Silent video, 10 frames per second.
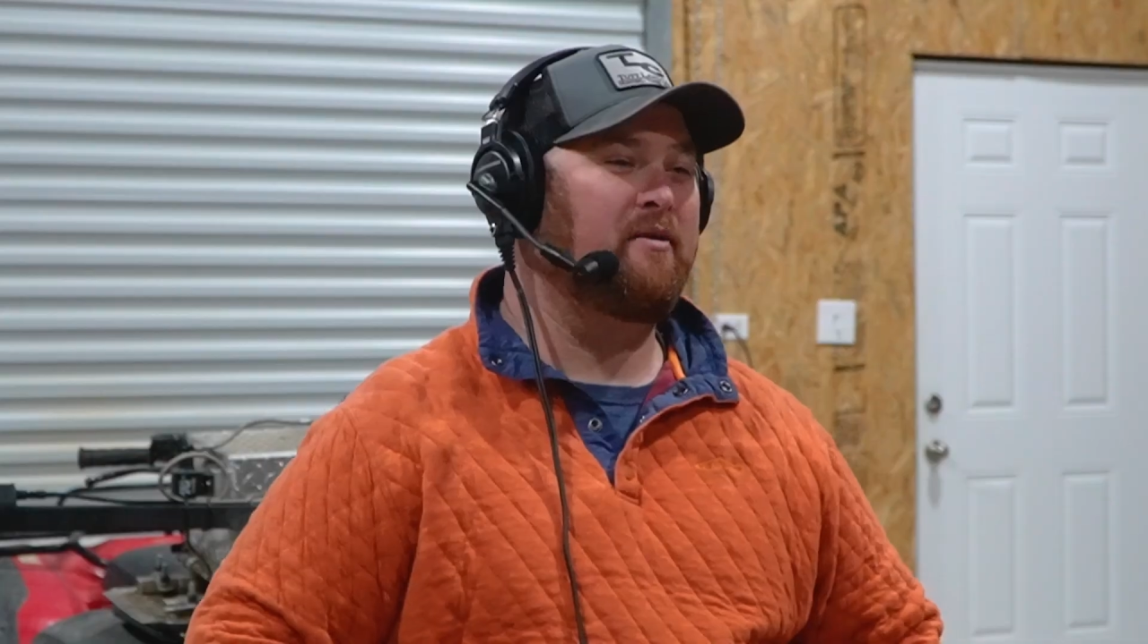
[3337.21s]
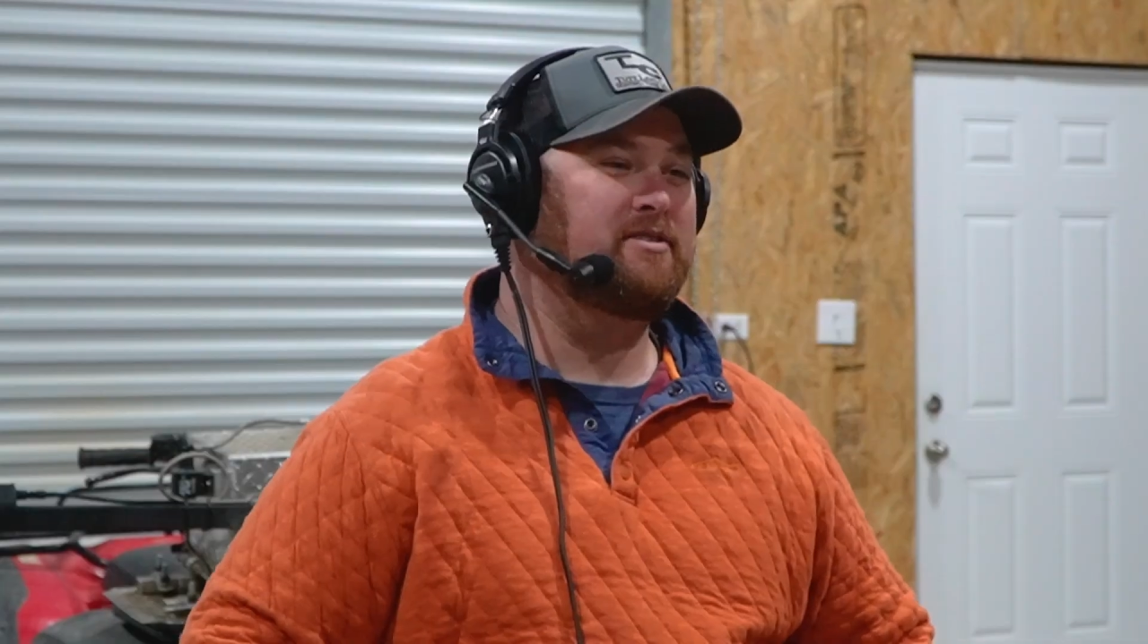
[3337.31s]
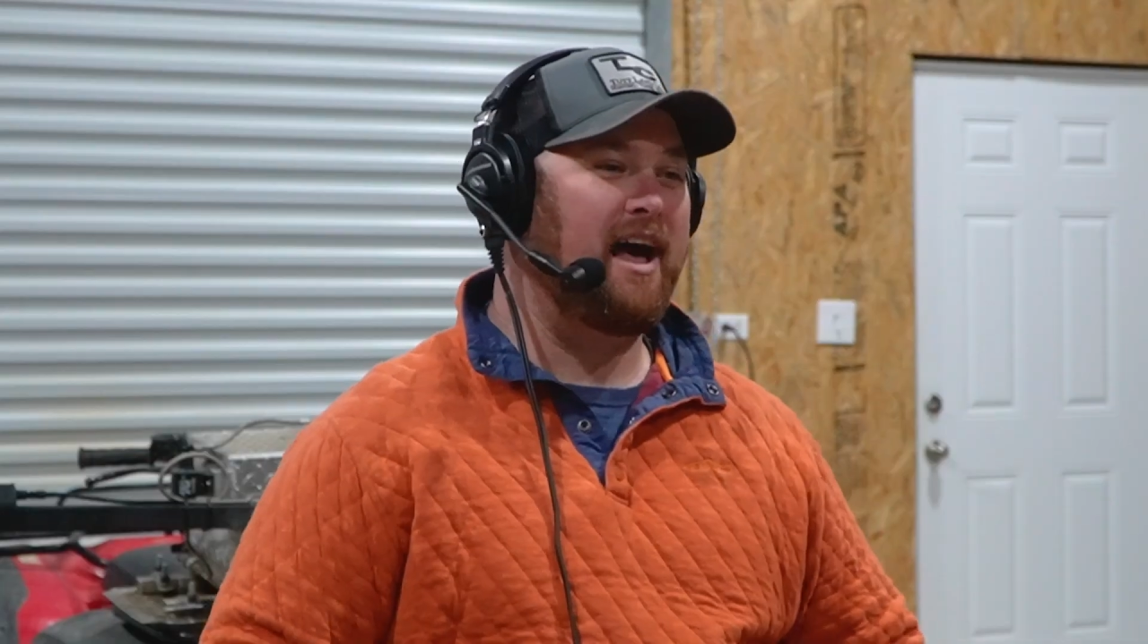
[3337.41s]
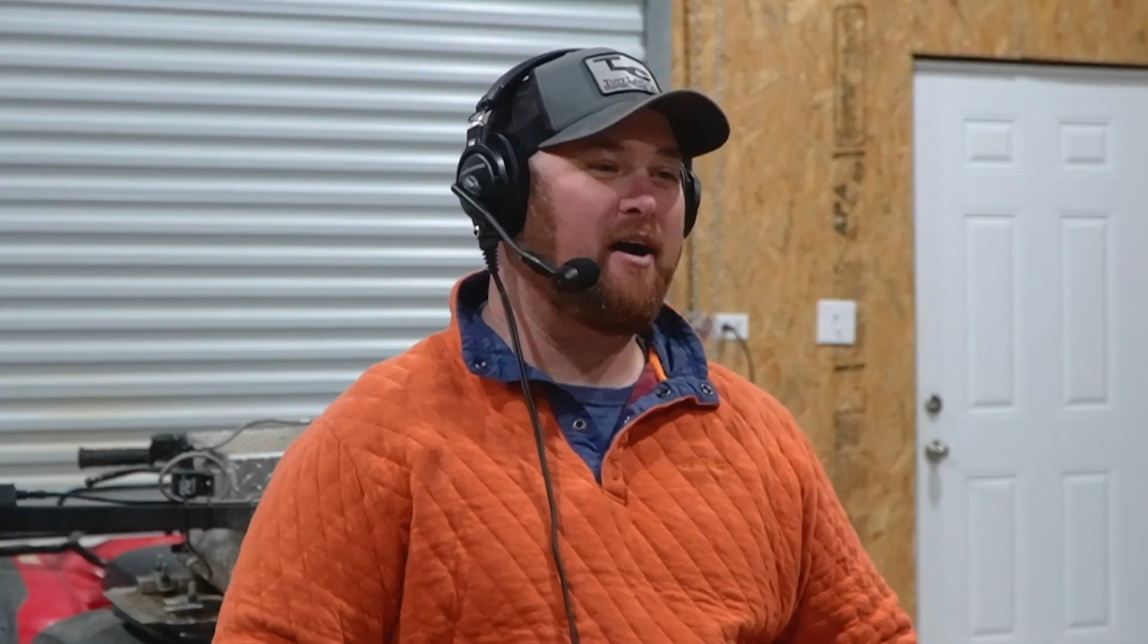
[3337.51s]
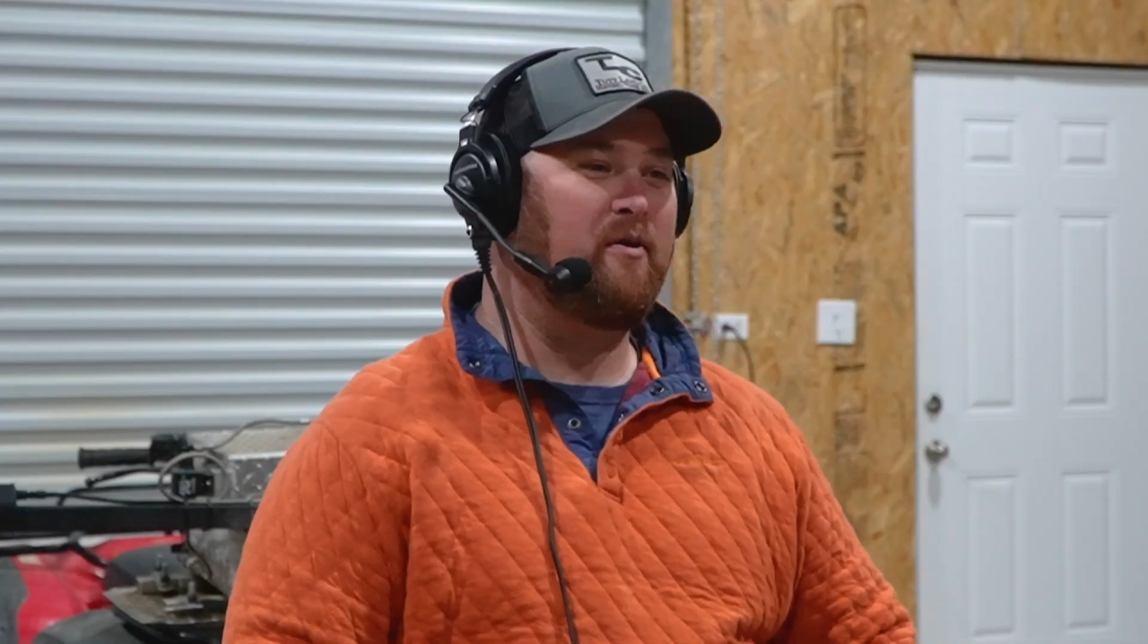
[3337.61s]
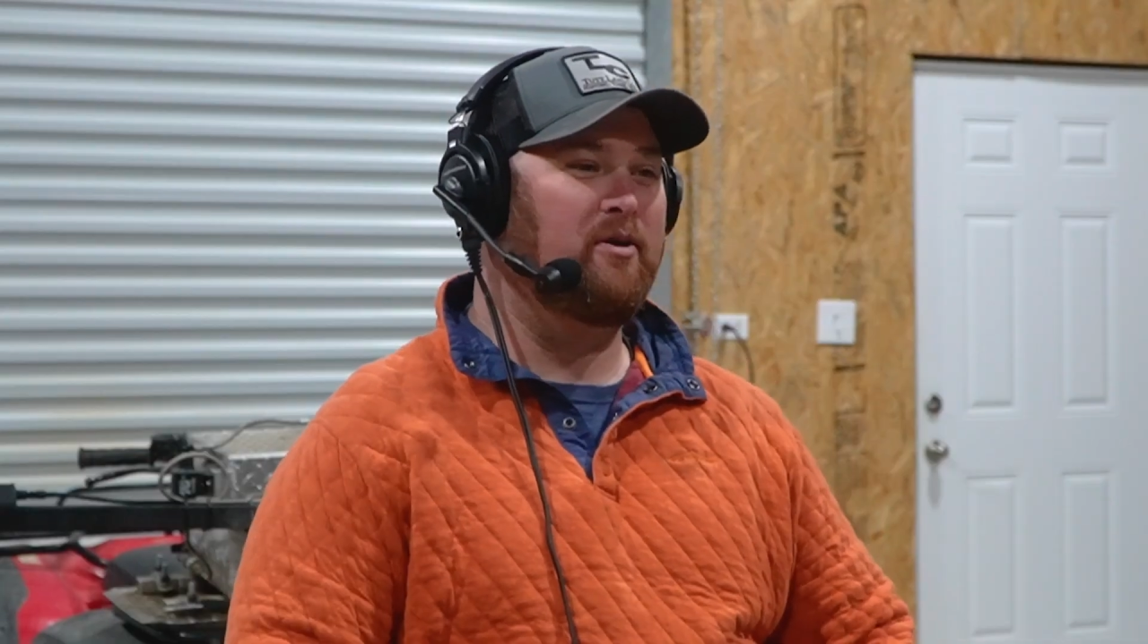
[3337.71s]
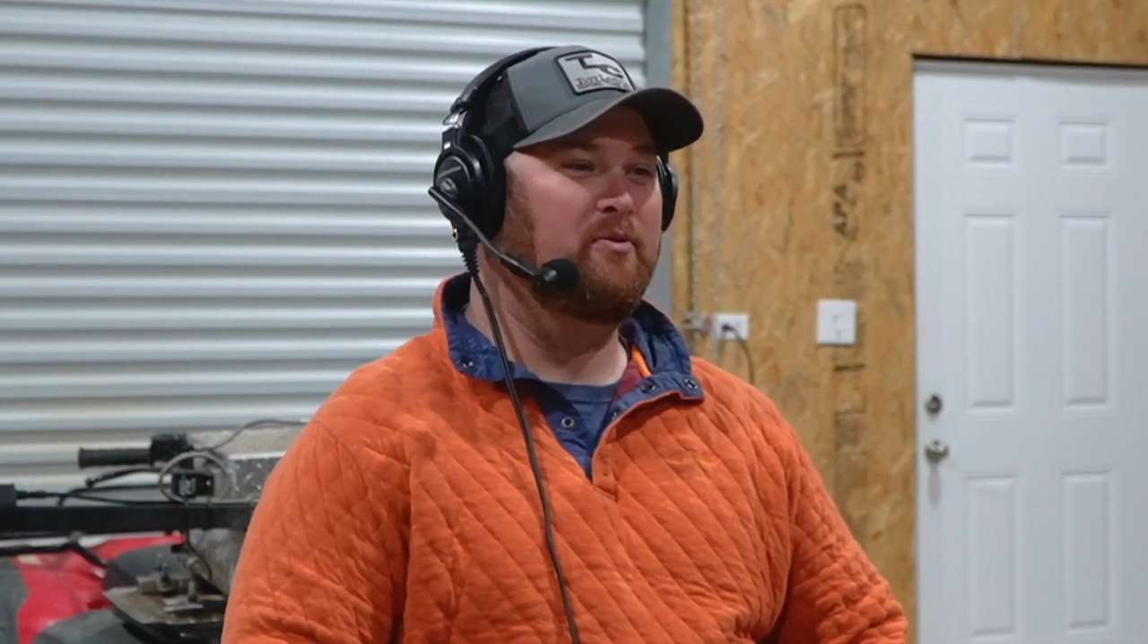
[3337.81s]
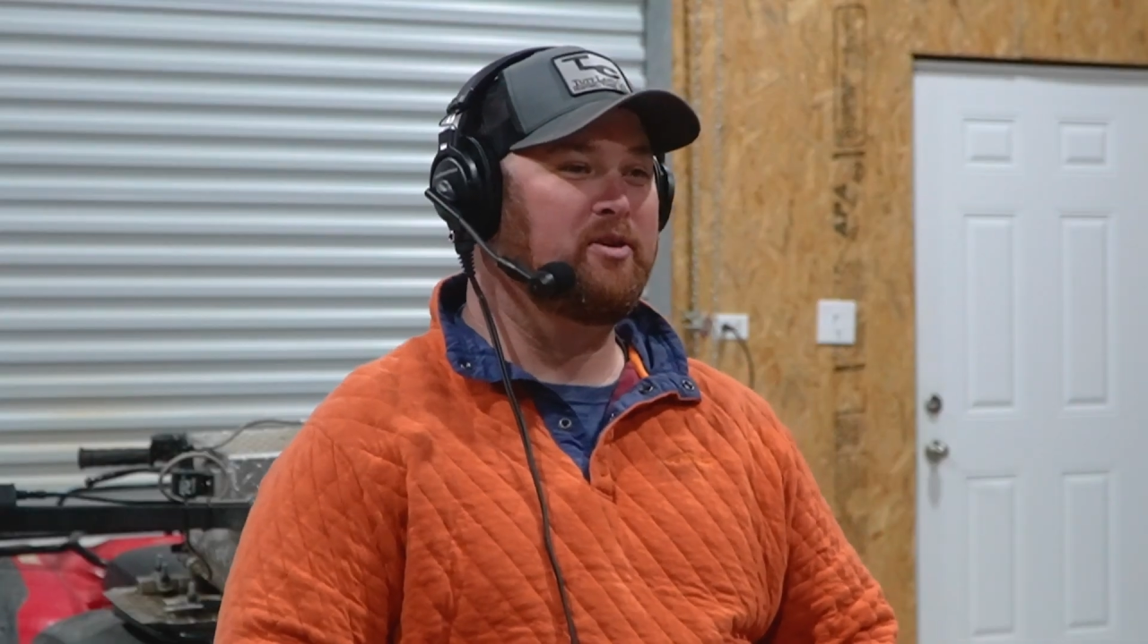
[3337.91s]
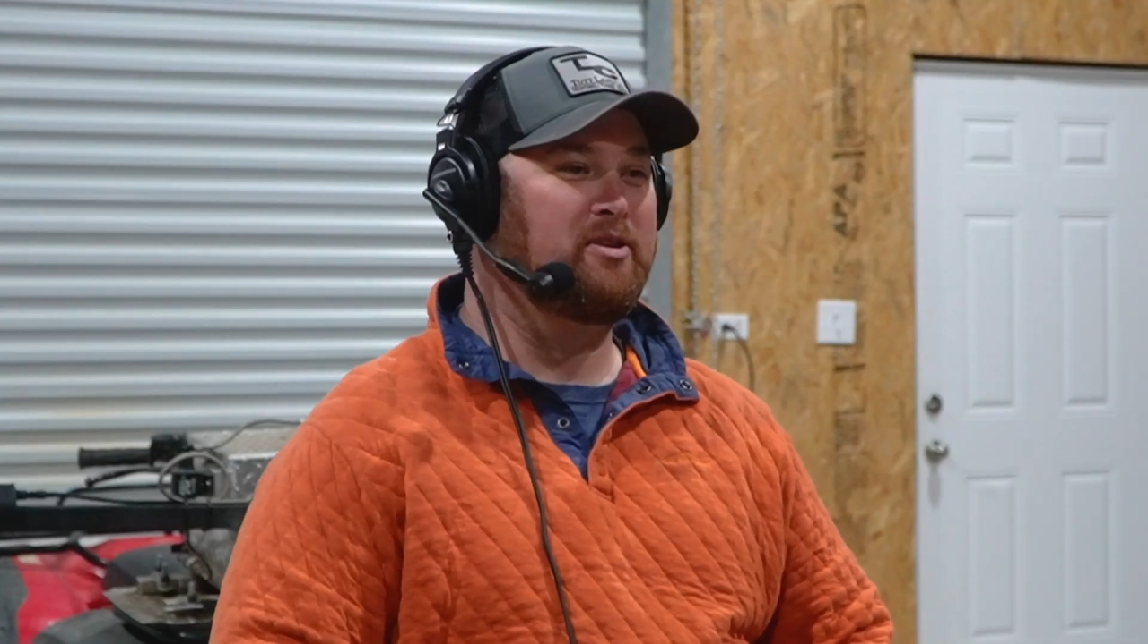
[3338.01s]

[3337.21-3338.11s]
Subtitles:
Howard with the